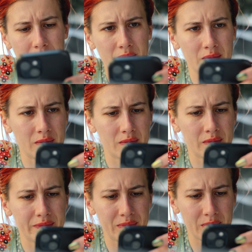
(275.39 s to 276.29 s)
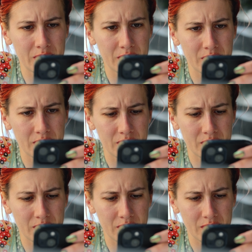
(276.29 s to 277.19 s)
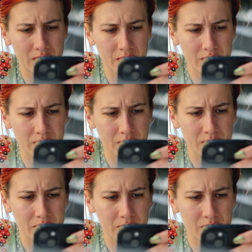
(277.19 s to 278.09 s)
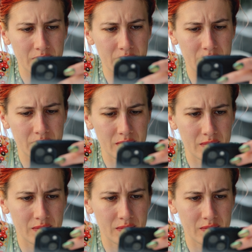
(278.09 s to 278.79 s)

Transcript: It looks crisp, it's brilliant. It's in 420